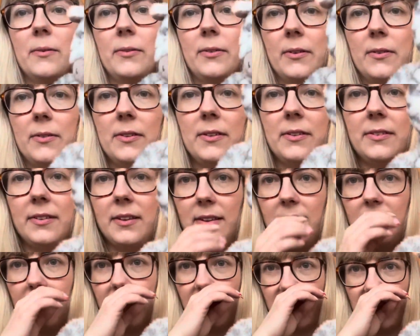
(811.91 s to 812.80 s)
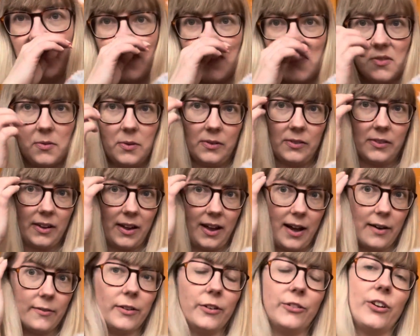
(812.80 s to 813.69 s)
So this is, a few of the ones I
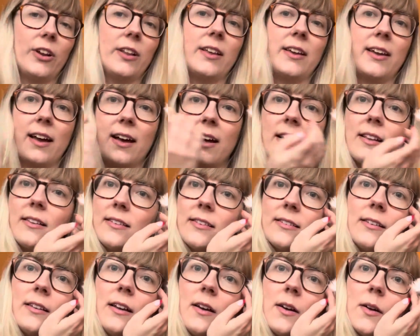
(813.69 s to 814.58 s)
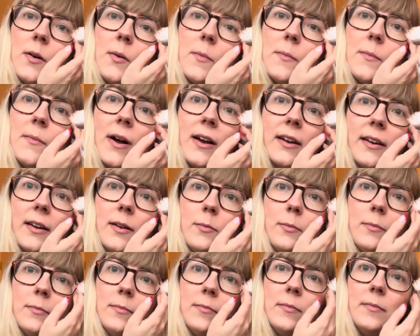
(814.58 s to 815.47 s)
have are jelly cats. I get
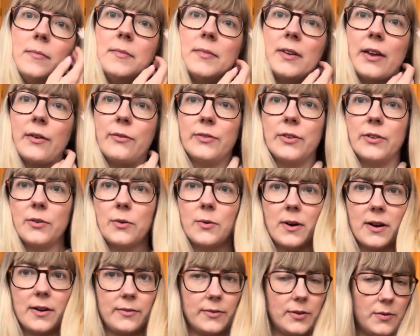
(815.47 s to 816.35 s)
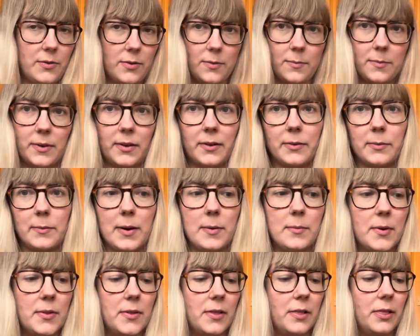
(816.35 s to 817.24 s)
gifted quite a few of them because my
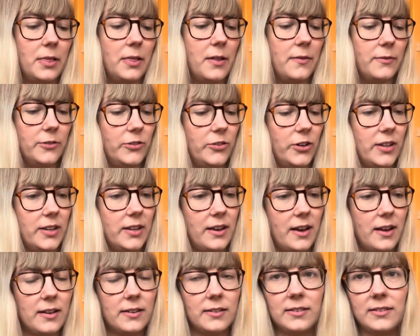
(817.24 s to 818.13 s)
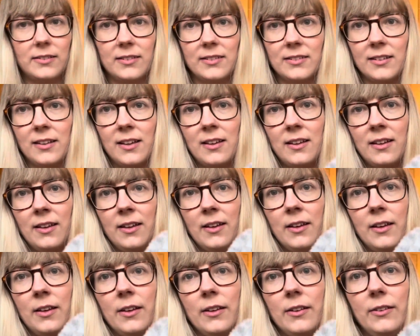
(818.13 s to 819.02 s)
mother loves jelly cats.
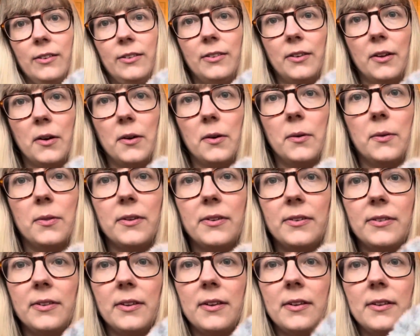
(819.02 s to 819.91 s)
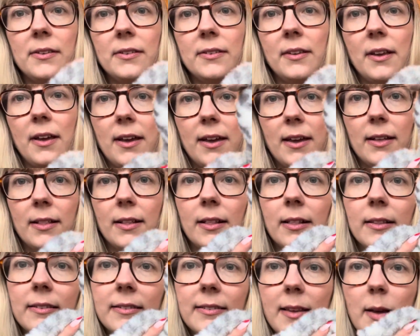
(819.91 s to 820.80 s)
So this is a
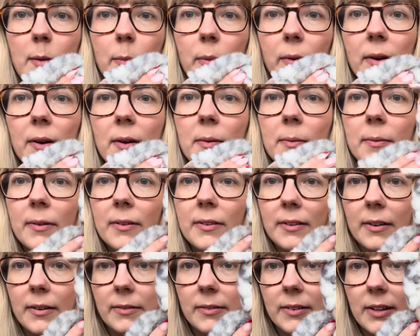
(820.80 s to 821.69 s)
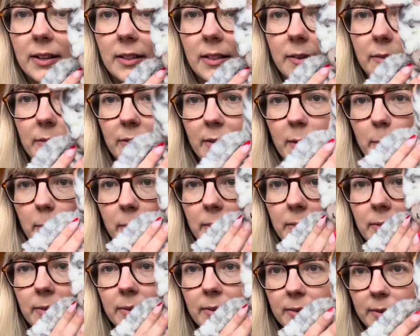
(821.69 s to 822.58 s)
little zebra, because I really love
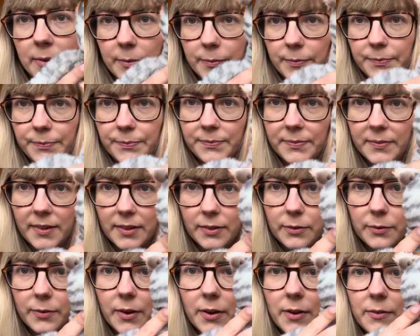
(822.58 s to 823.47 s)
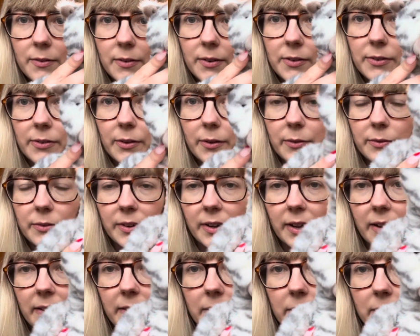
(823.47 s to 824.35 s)
zebras. It's very, very soft
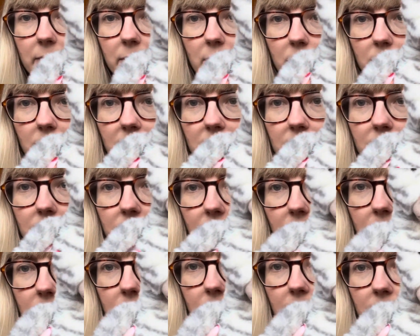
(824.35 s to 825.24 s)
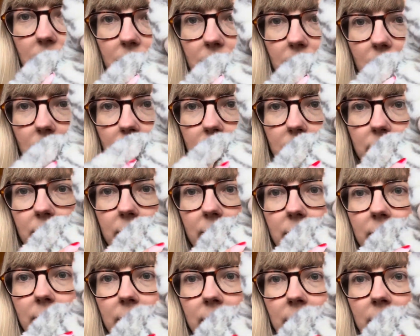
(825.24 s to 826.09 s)
again. A lot of these are very, very soft.